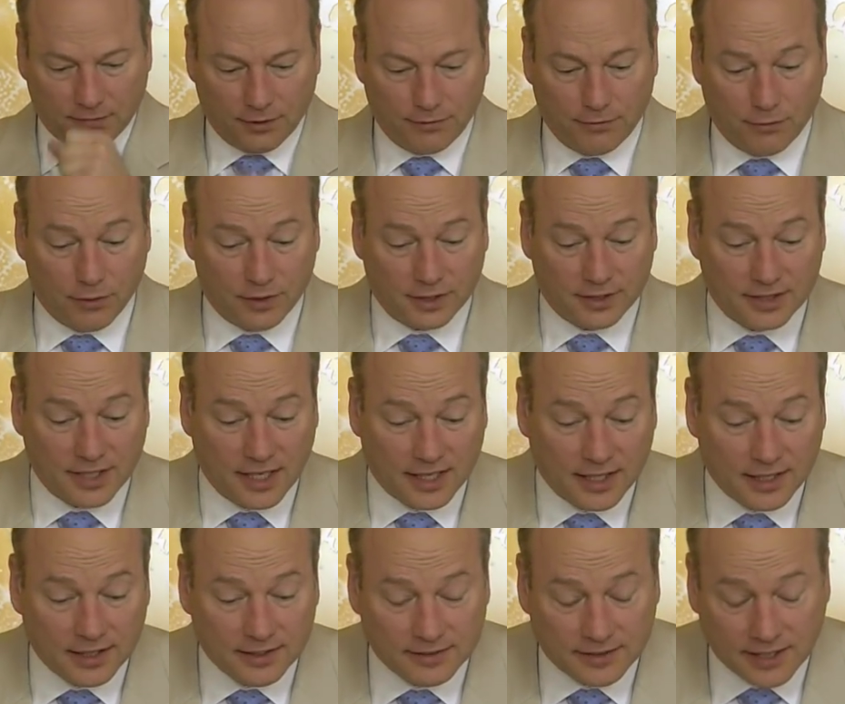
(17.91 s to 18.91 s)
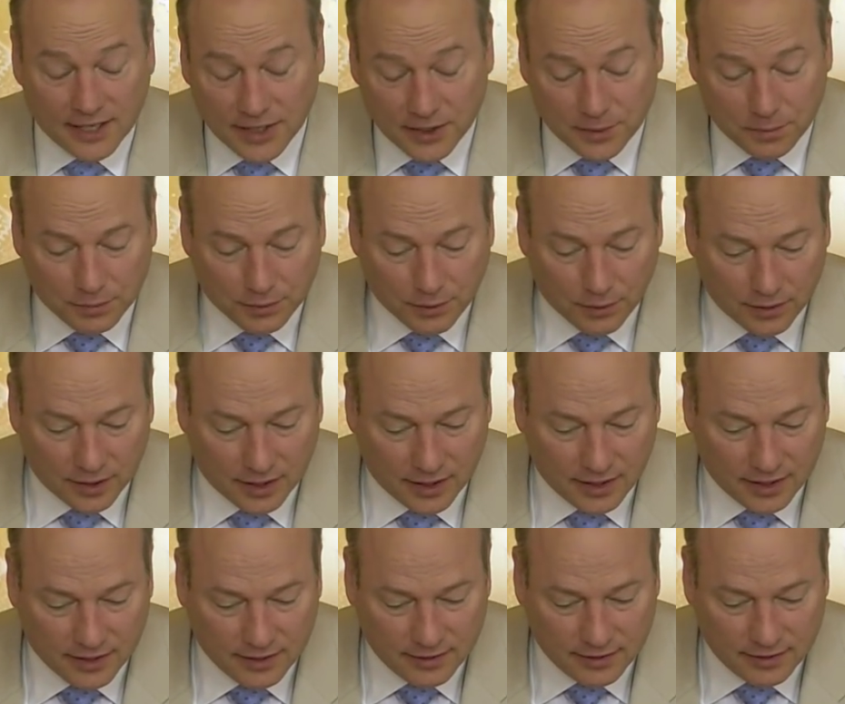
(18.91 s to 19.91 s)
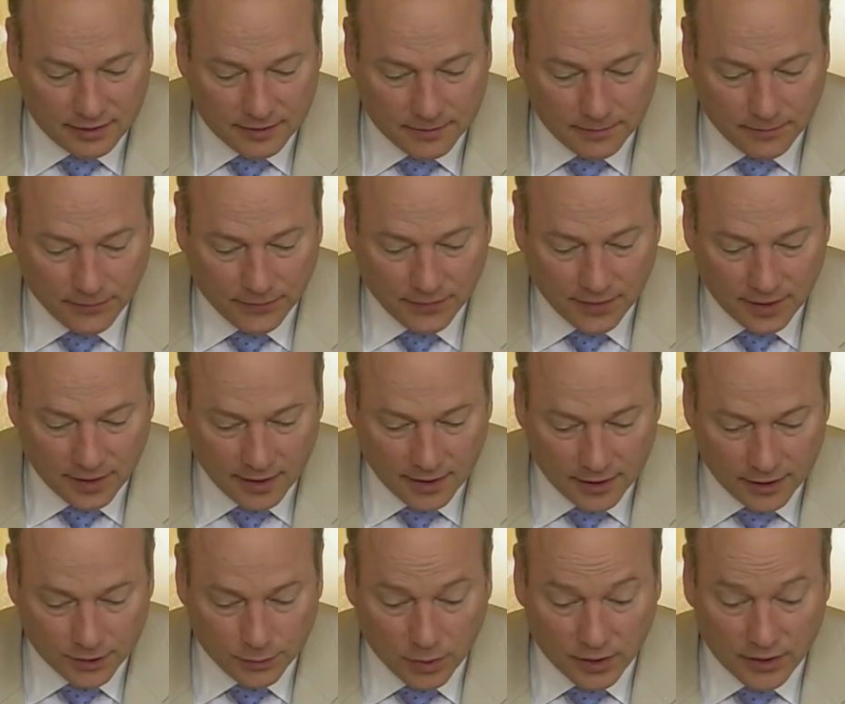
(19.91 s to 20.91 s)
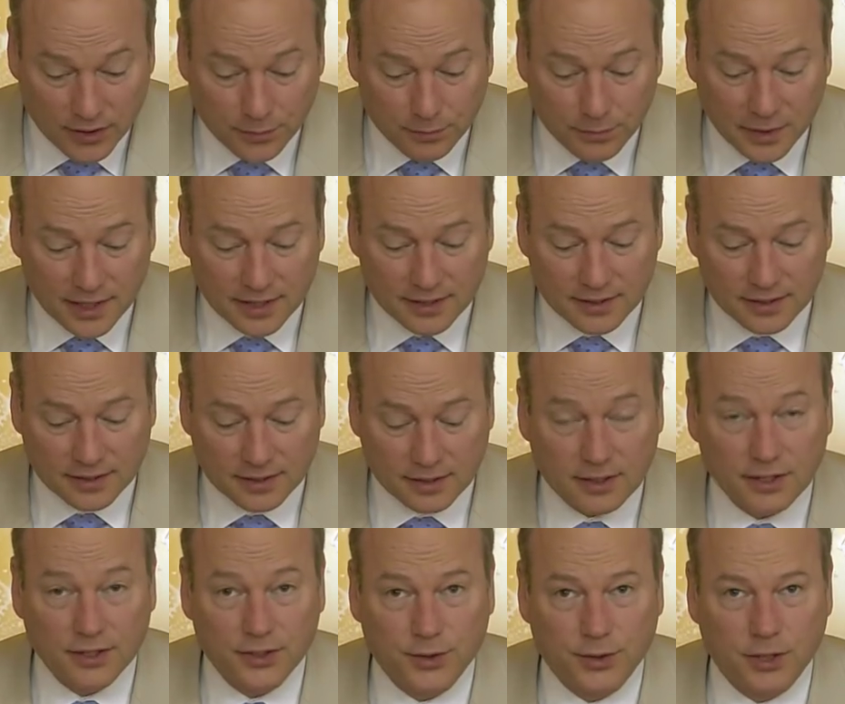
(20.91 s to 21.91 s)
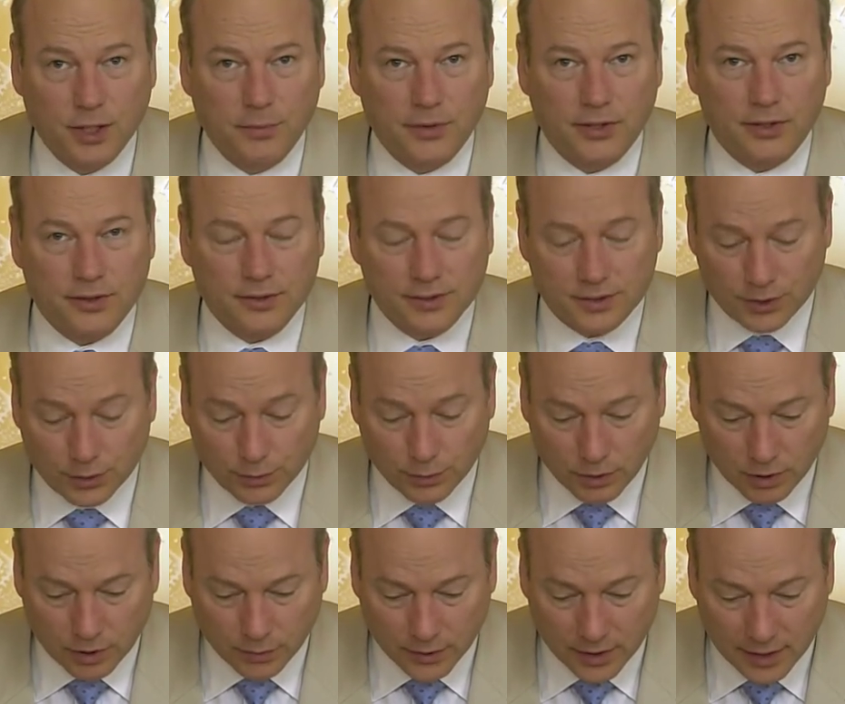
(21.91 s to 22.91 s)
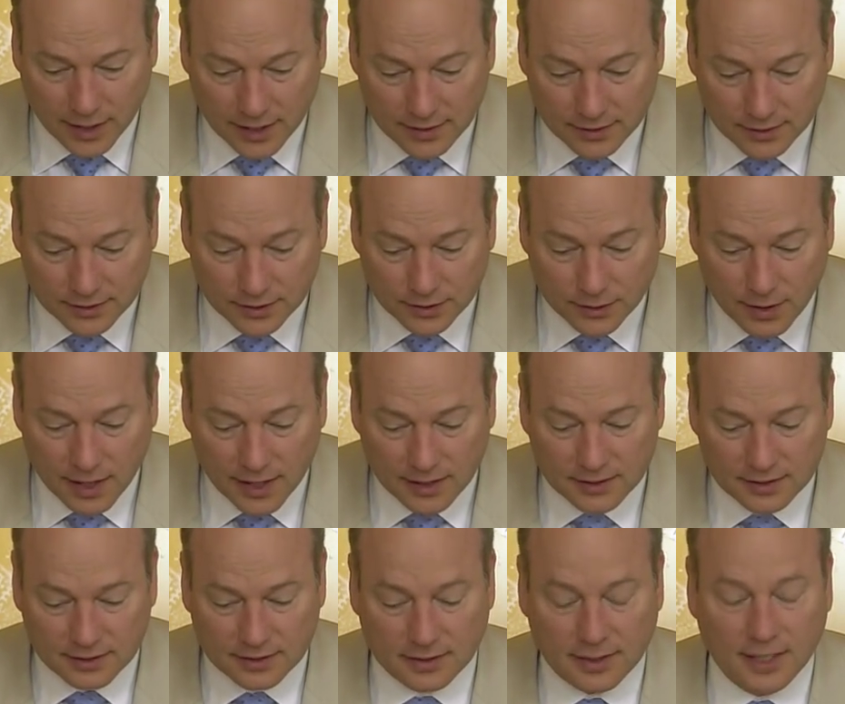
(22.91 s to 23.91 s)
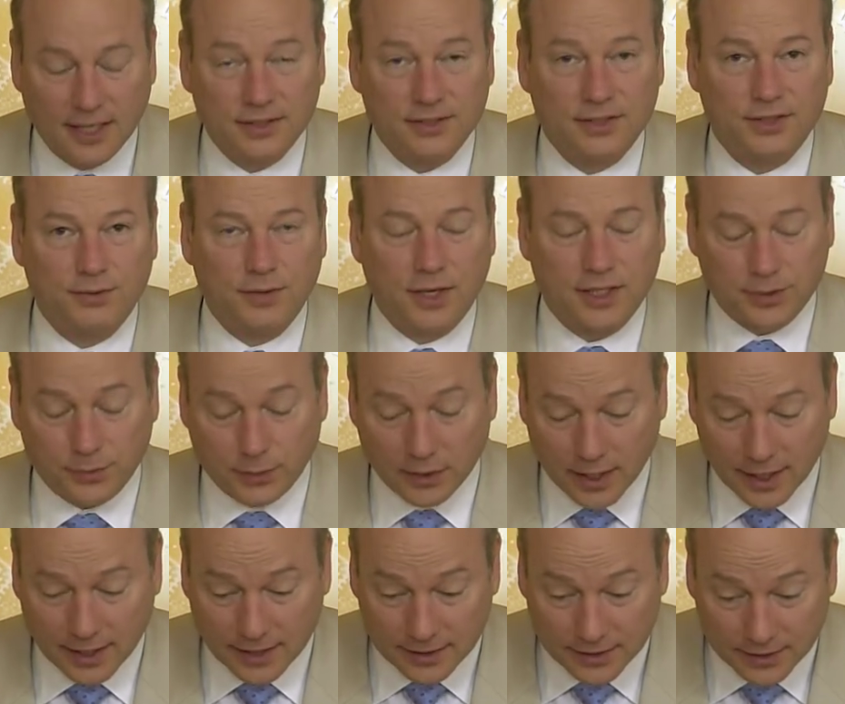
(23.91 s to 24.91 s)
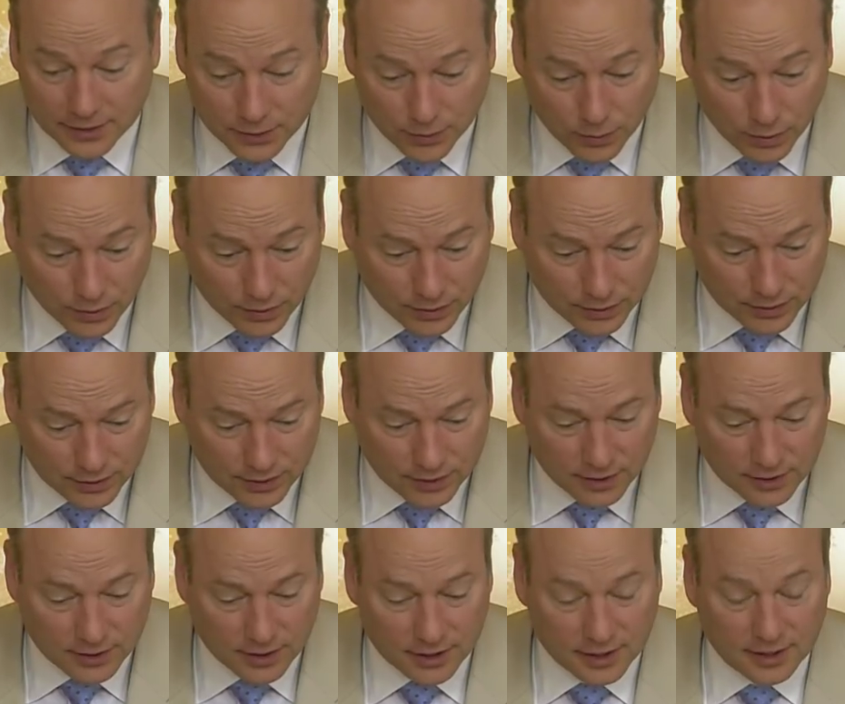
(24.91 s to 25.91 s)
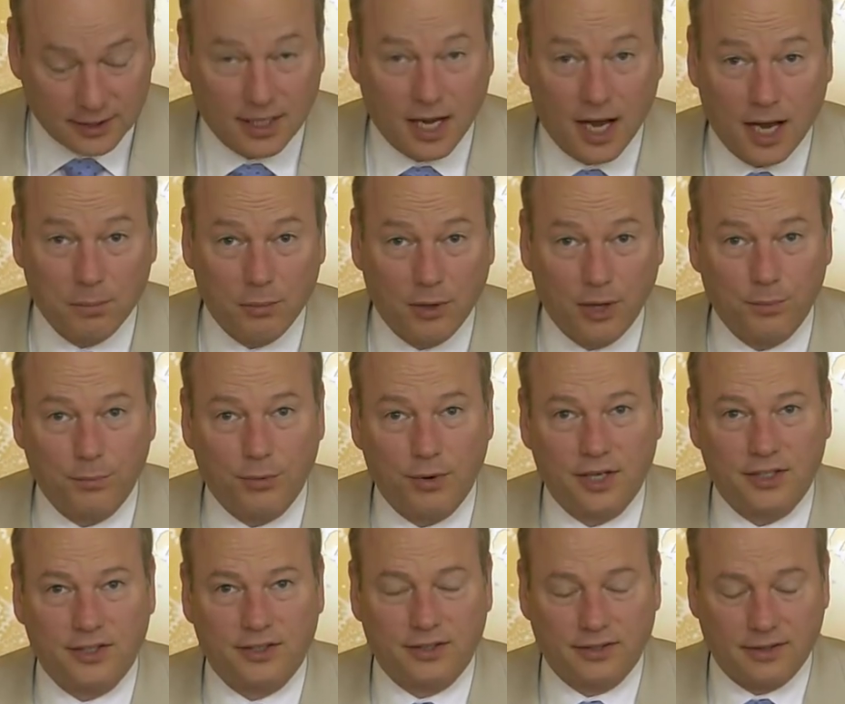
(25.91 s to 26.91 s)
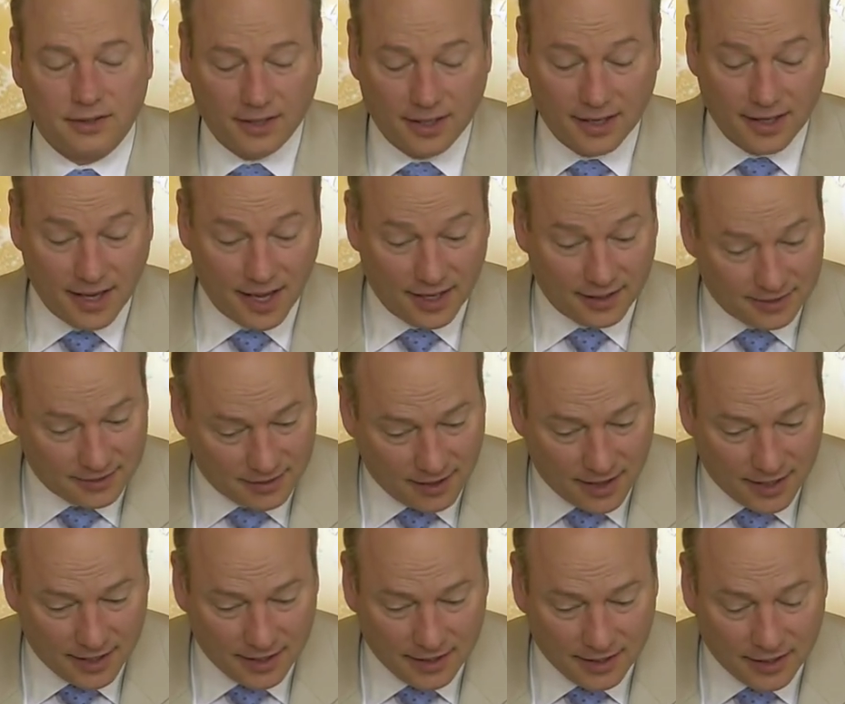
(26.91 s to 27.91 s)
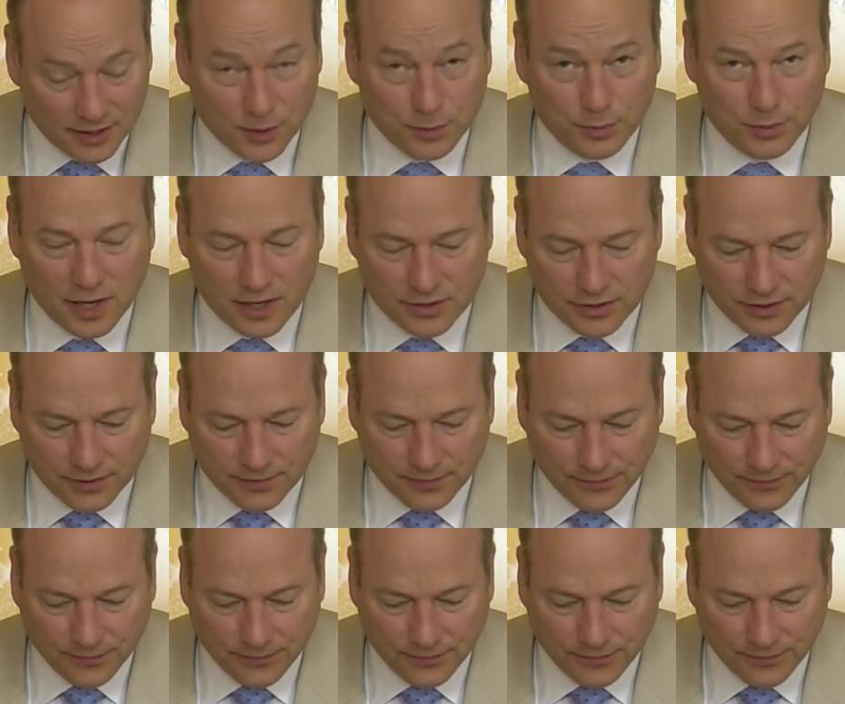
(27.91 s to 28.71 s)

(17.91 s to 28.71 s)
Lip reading: for executives and employees is one of the biggest contributors to work-related stress and stress-related disorders such as high blood pressure, anxiety, and depression.